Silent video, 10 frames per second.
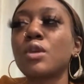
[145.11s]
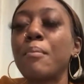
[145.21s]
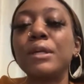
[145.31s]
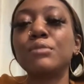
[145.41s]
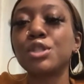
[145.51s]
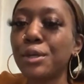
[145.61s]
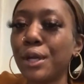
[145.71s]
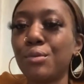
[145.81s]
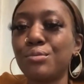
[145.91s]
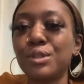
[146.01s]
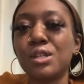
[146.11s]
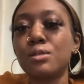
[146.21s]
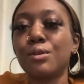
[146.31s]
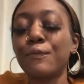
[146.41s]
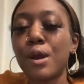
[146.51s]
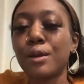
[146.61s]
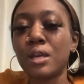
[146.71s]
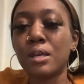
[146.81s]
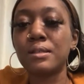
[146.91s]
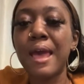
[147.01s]
being mature and doing what she needs to do for her
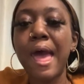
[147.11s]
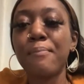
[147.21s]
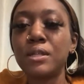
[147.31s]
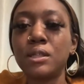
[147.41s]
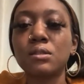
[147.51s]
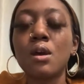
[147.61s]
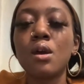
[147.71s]
kids' happiness.